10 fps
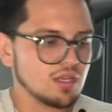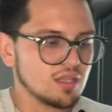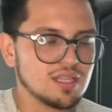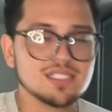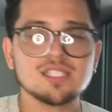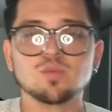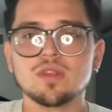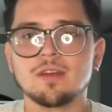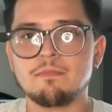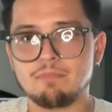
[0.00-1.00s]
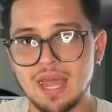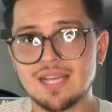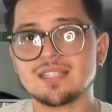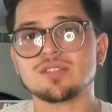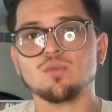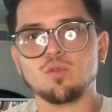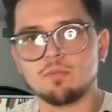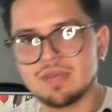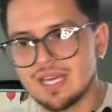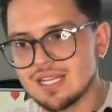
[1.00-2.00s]
This is what the banks will
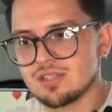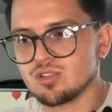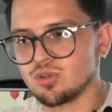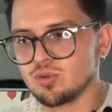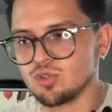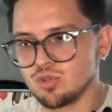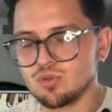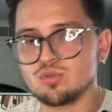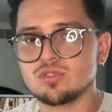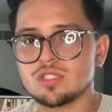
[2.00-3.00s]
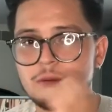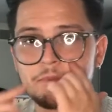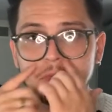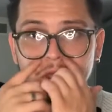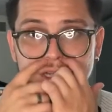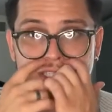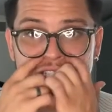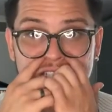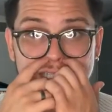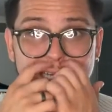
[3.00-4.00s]
begin to use to
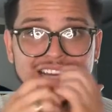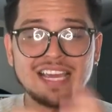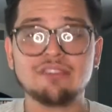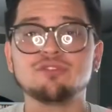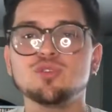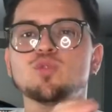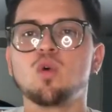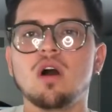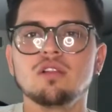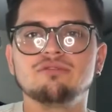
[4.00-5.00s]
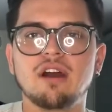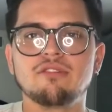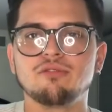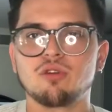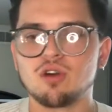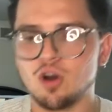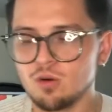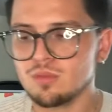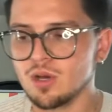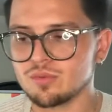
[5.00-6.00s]
see if you qualify for a
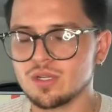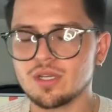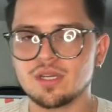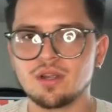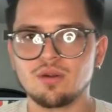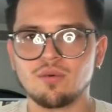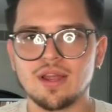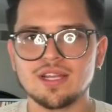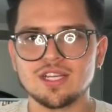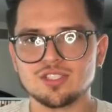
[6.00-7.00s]
home loan, right?